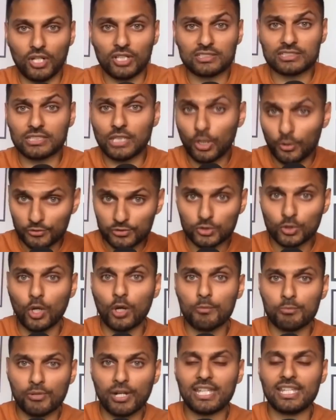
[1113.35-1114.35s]
ourselves. So
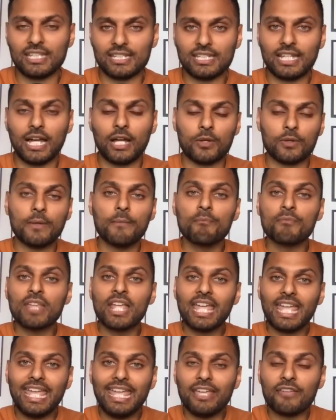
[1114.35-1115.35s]
I'll break it down.
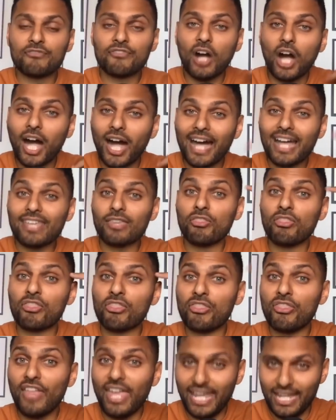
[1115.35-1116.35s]
If I
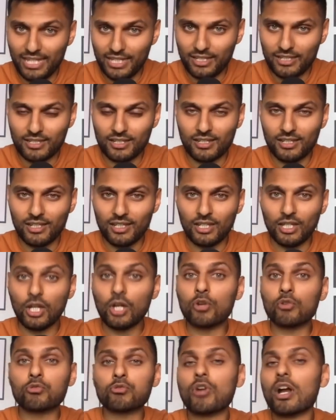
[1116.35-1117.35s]
think
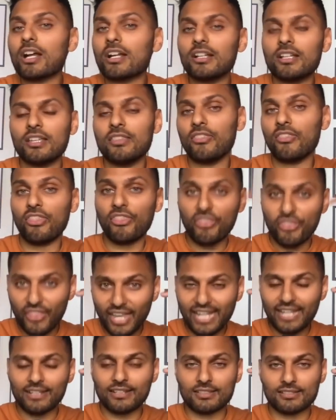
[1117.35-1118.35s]
Rangan
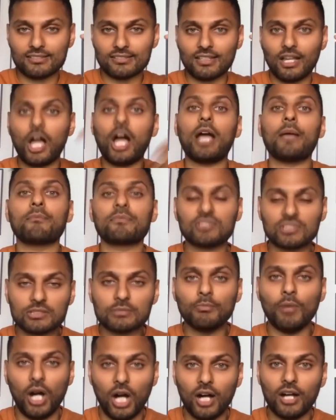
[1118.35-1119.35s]
thinks I'm
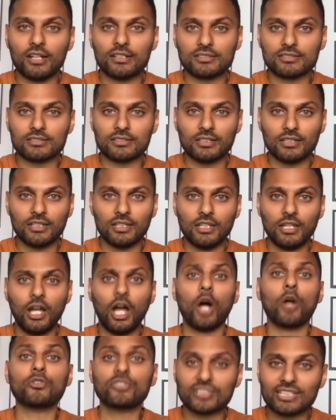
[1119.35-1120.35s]
smart,
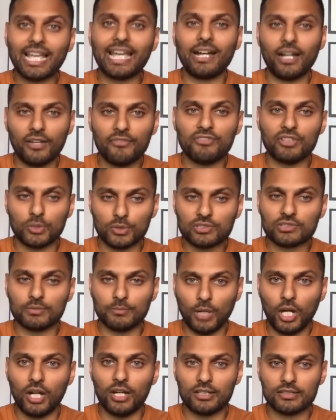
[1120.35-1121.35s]
I'll say I feel
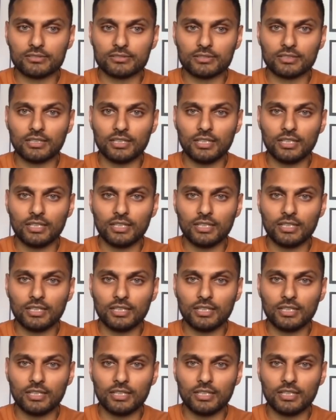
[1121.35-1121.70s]
smart.